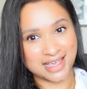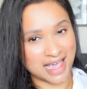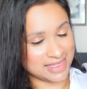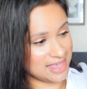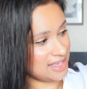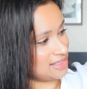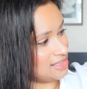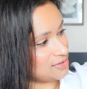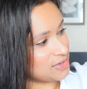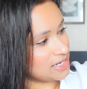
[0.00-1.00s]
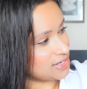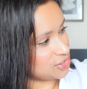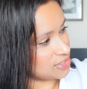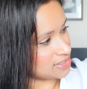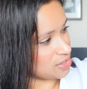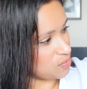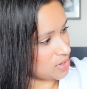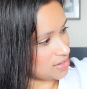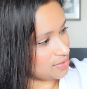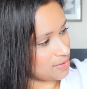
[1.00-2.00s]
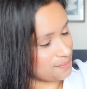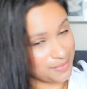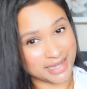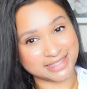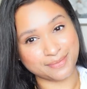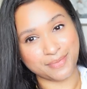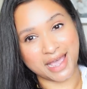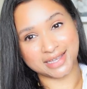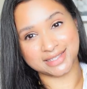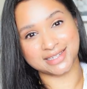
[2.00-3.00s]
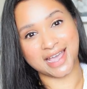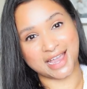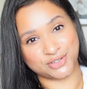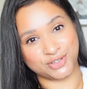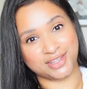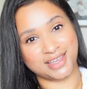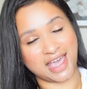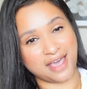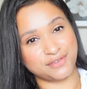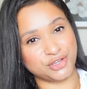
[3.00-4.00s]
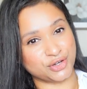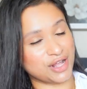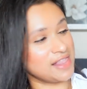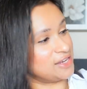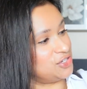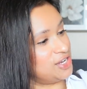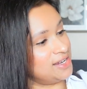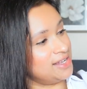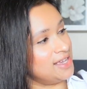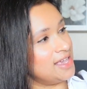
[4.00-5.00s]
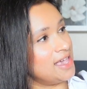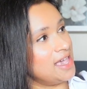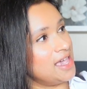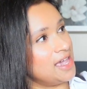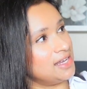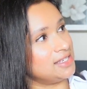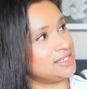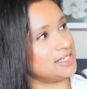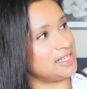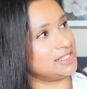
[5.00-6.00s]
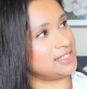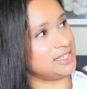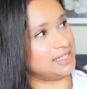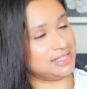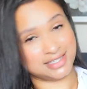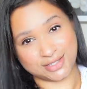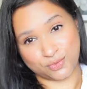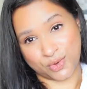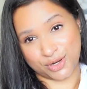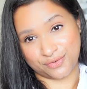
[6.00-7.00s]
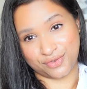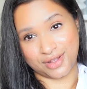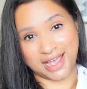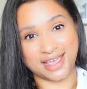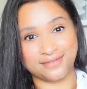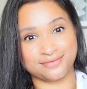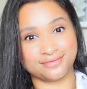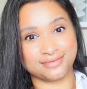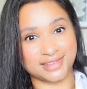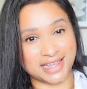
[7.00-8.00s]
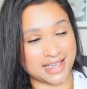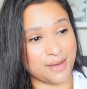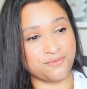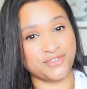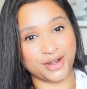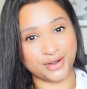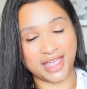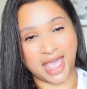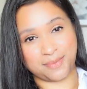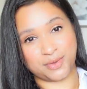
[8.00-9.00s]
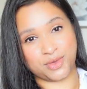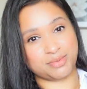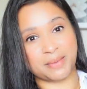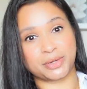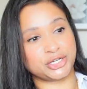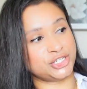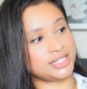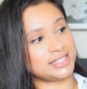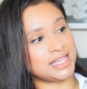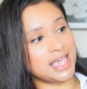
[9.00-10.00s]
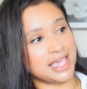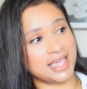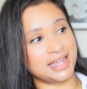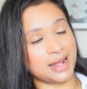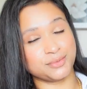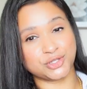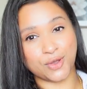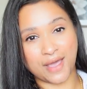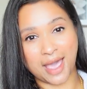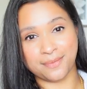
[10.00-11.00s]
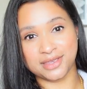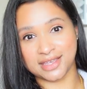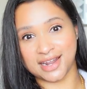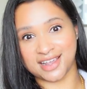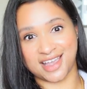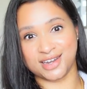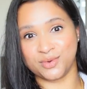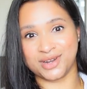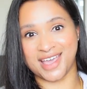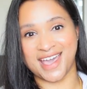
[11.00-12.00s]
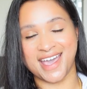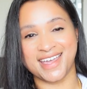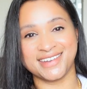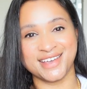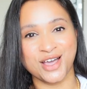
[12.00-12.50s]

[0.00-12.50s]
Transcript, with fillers: I think the reeditions are one of the best bags to actually have in your collection, and it's it's just wonderful. I have Like, I'm very happy with my purchase, and I'm so happy that I kind of want to add